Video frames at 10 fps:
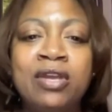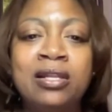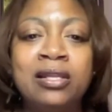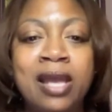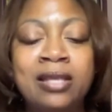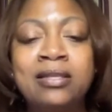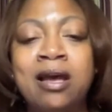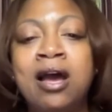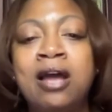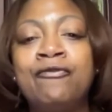
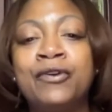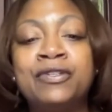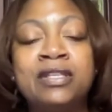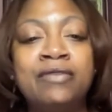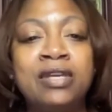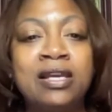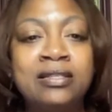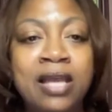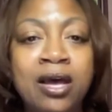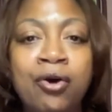Liaison for
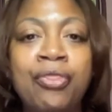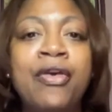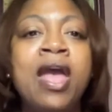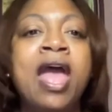CVS Health.